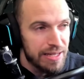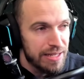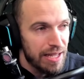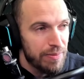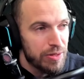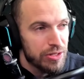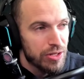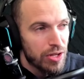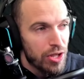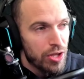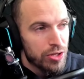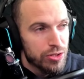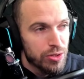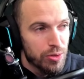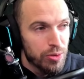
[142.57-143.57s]
damage.
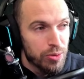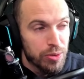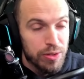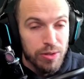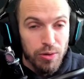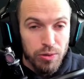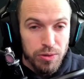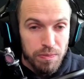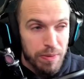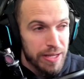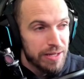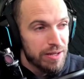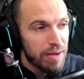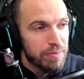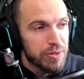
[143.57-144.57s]
So those
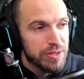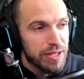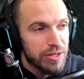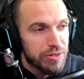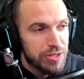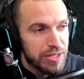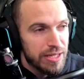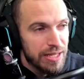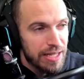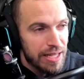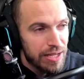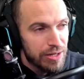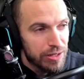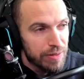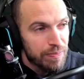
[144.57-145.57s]
big numbers that you're seeing
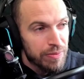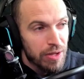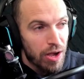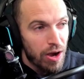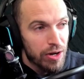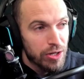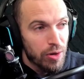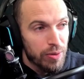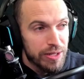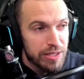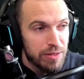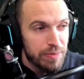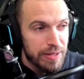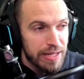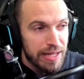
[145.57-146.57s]
here are going
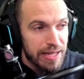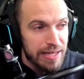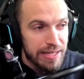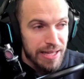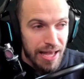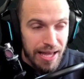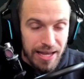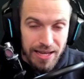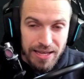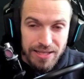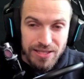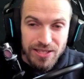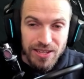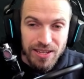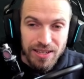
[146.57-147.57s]
to be in
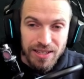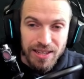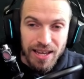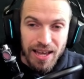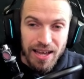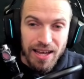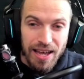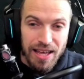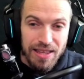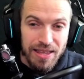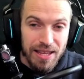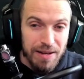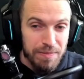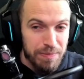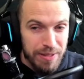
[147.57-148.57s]
Ks, and
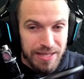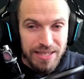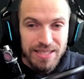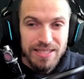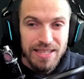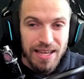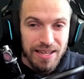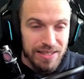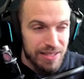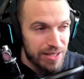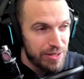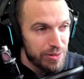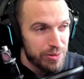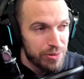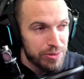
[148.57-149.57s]
then Bs and
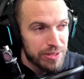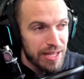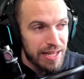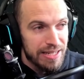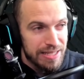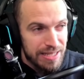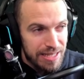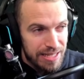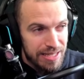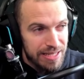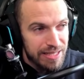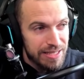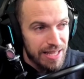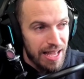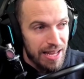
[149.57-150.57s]
Qs and
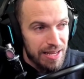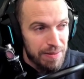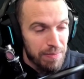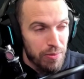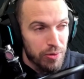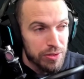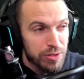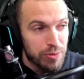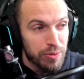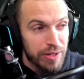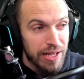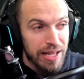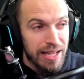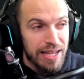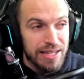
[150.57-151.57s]
Ts anymore. So
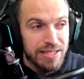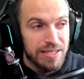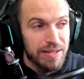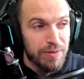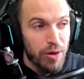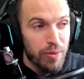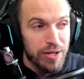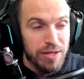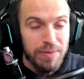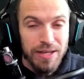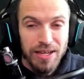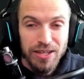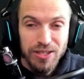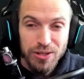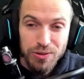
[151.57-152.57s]
it's going to be
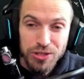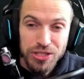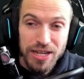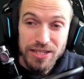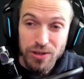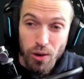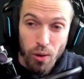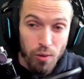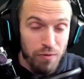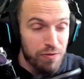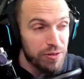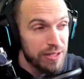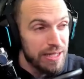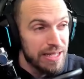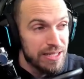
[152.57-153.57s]
a huge change that
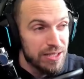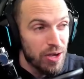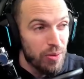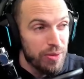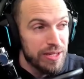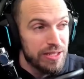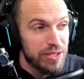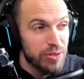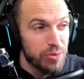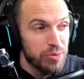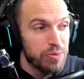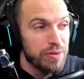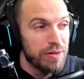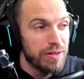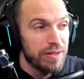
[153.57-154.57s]
hopefully is going to